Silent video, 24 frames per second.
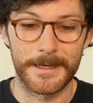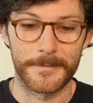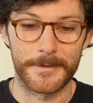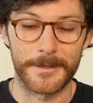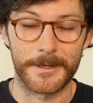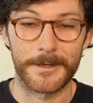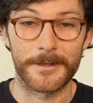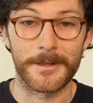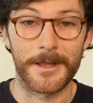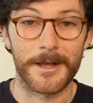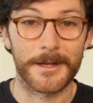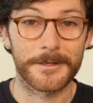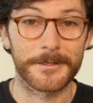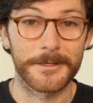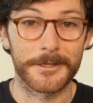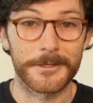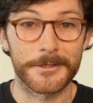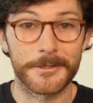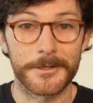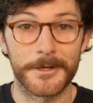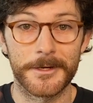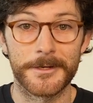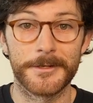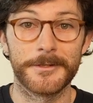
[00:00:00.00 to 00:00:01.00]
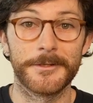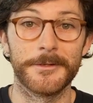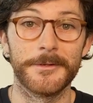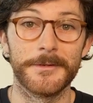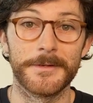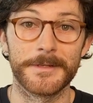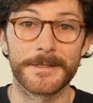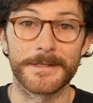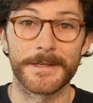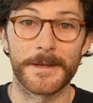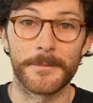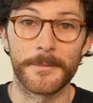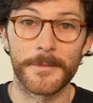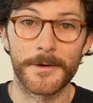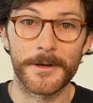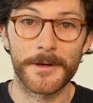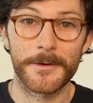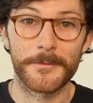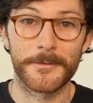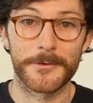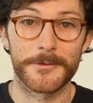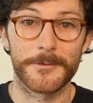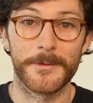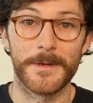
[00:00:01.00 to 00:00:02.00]
The clock just turned to
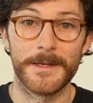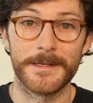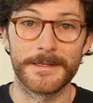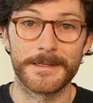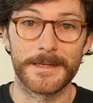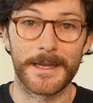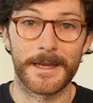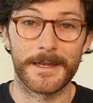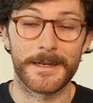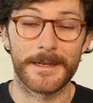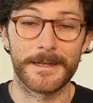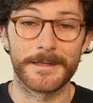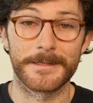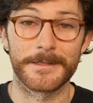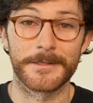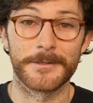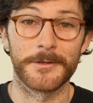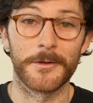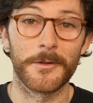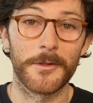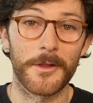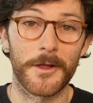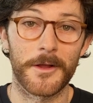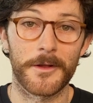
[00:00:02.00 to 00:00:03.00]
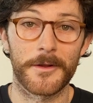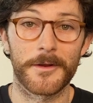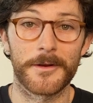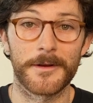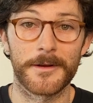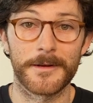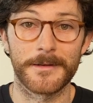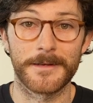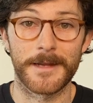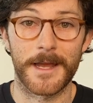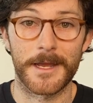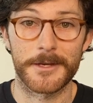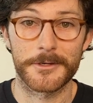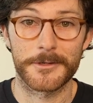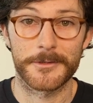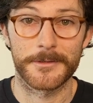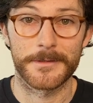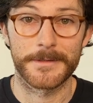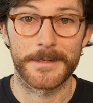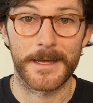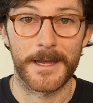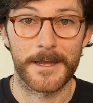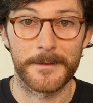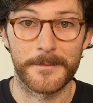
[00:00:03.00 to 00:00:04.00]
December, which means that it's no longer
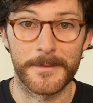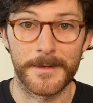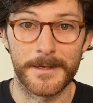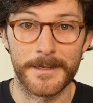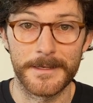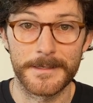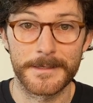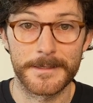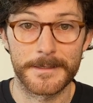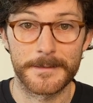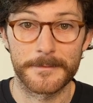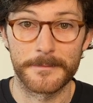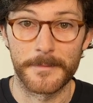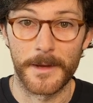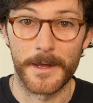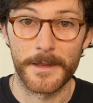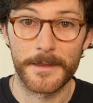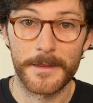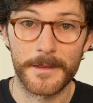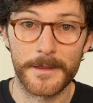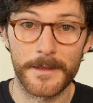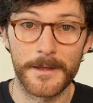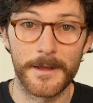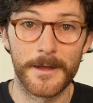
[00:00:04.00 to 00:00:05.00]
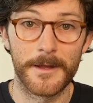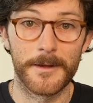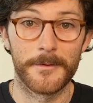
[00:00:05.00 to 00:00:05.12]
National Diabetes Month,